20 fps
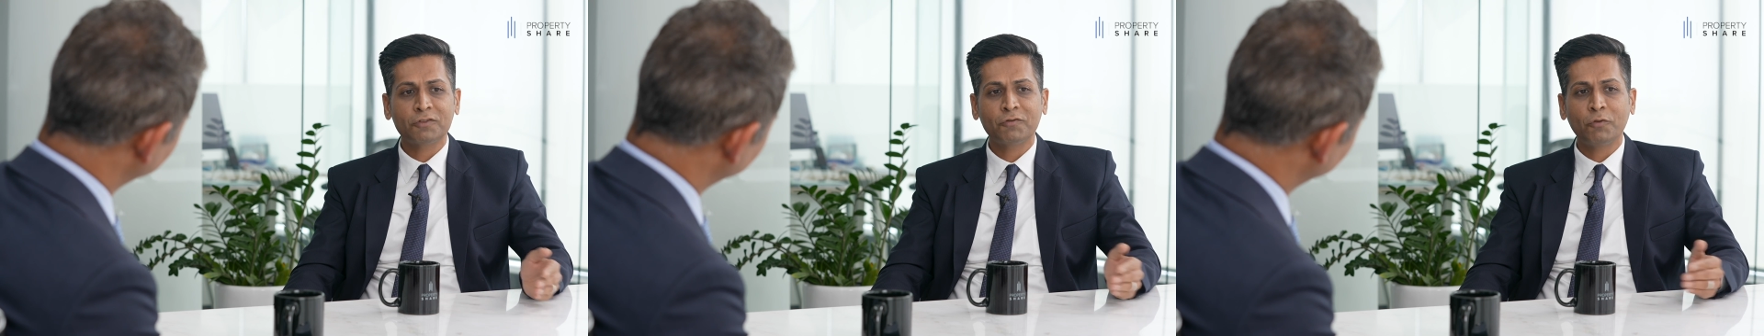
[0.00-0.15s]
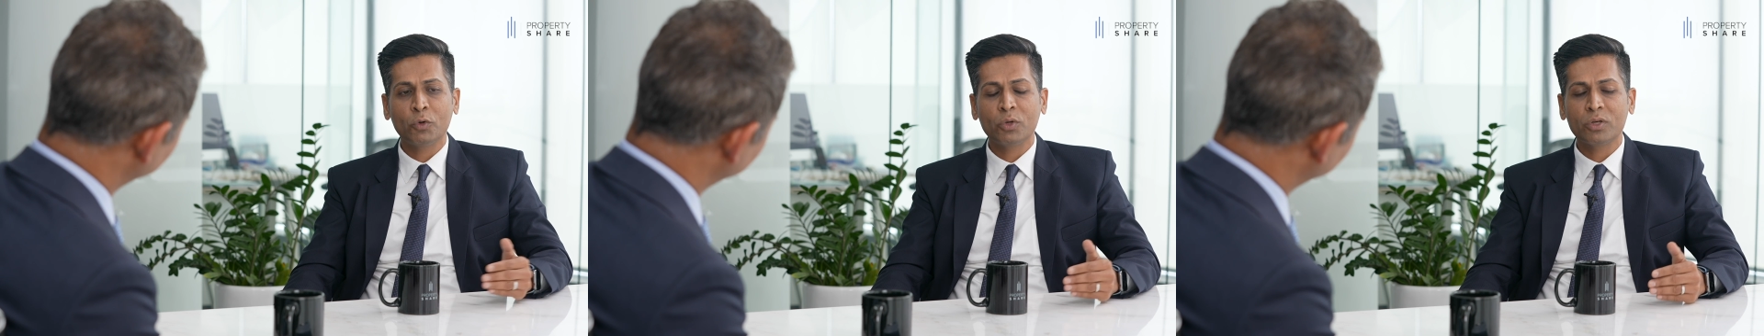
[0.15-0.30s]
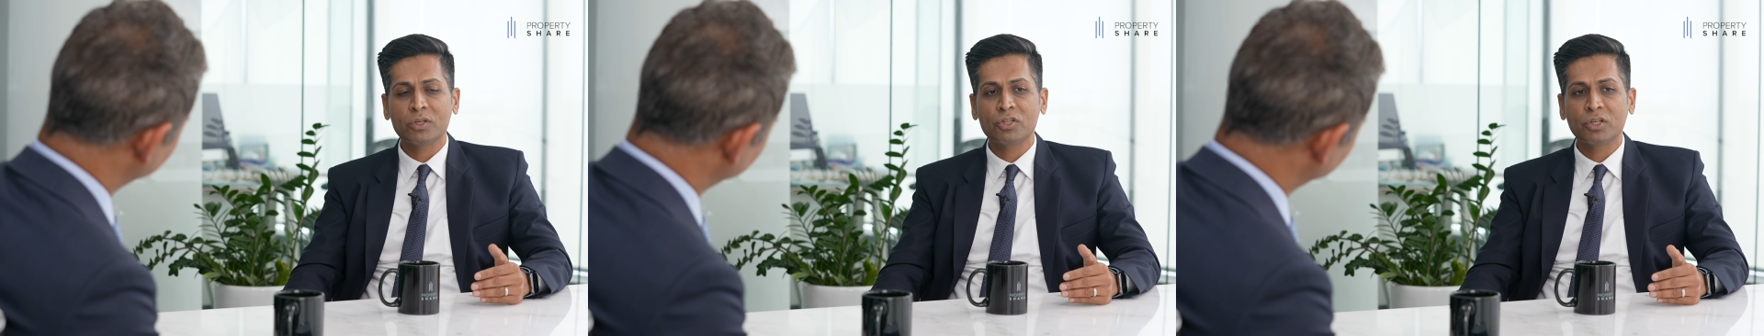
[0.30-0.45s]

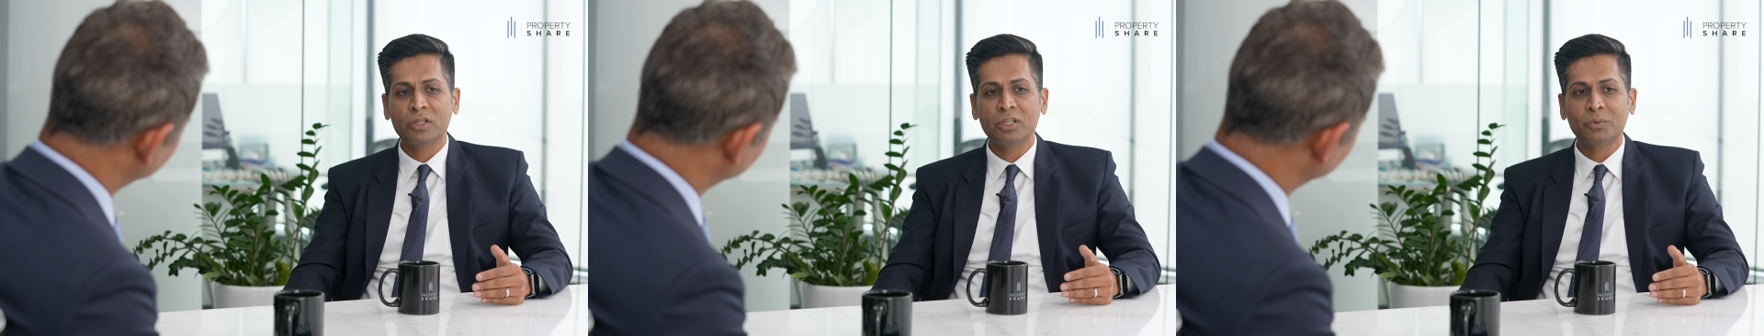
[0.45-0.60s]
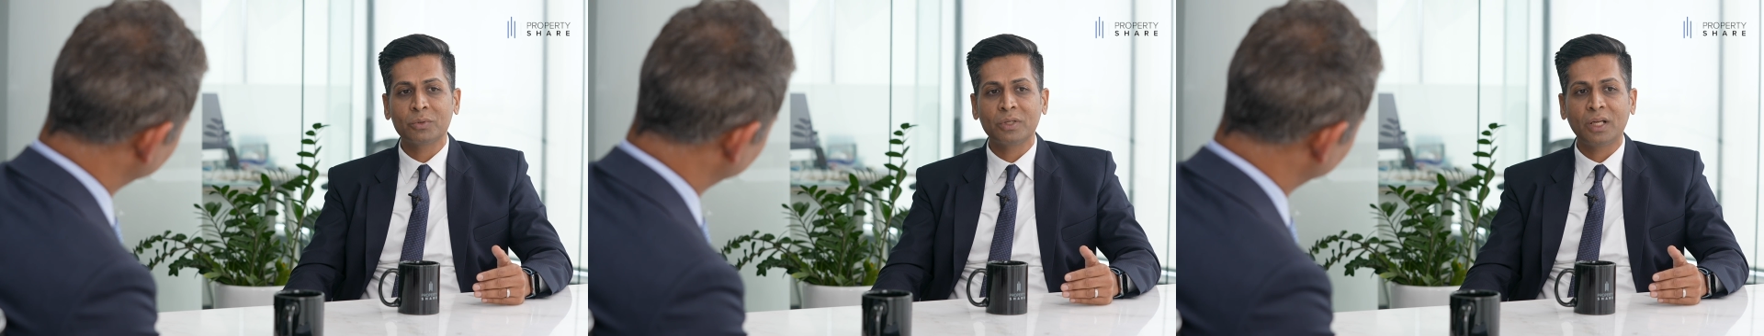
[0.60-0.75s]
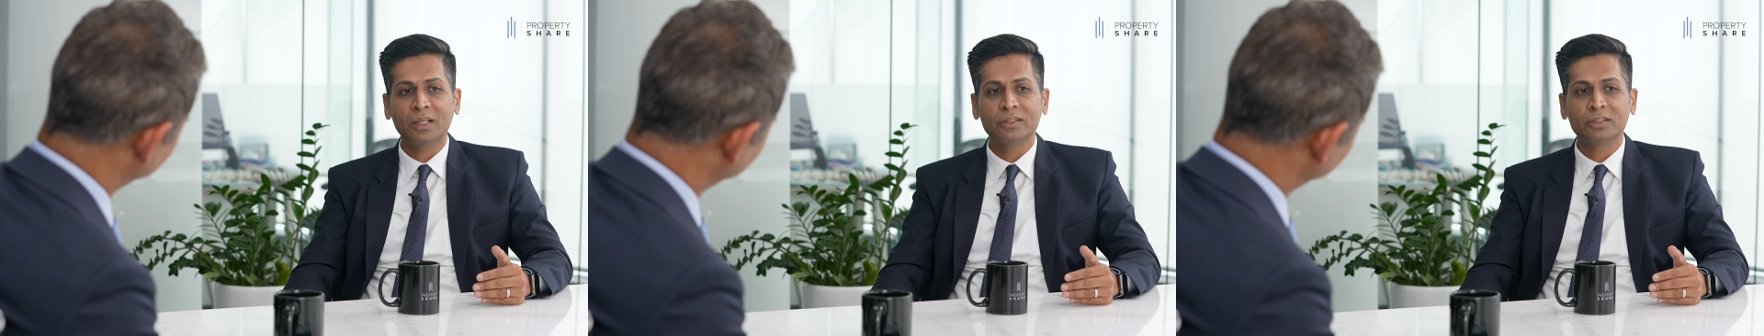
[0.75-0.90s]
4-year journey,
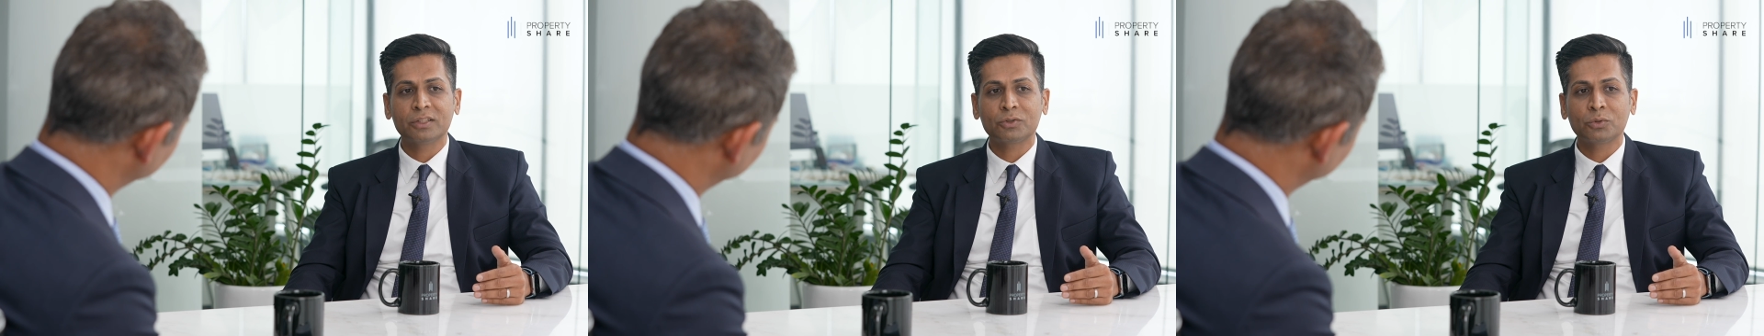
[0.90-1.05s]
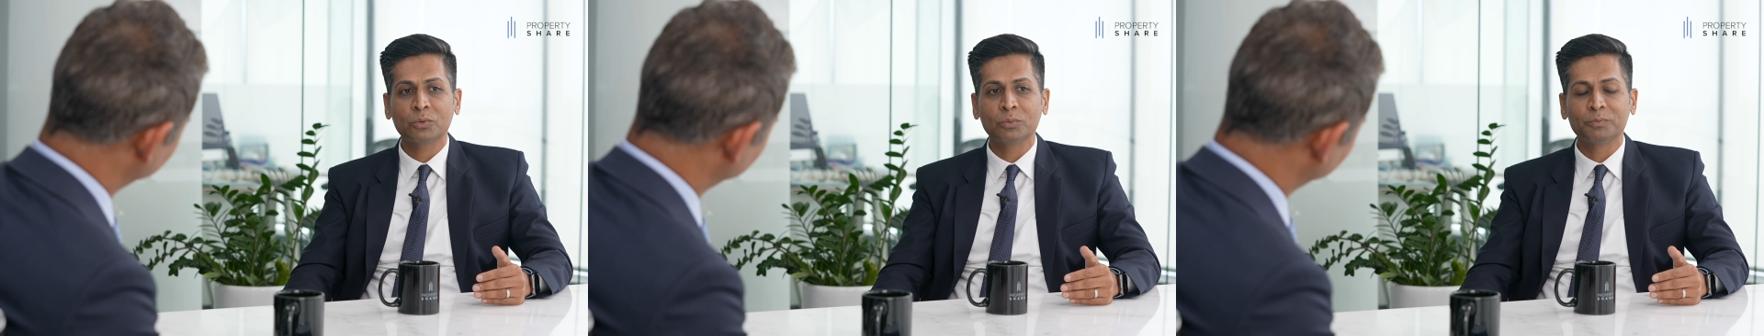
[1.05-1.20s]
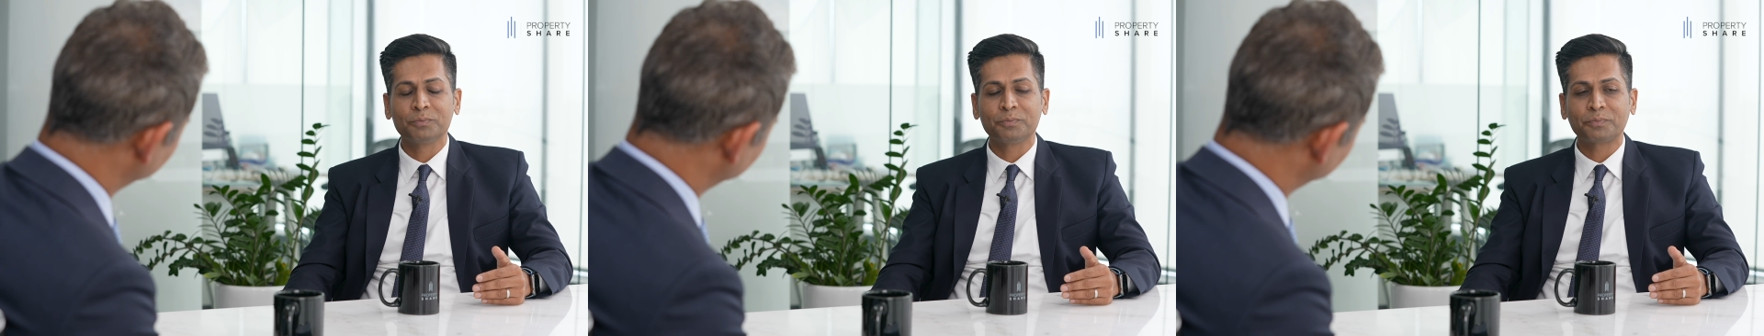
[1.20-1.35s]
Kunal, just to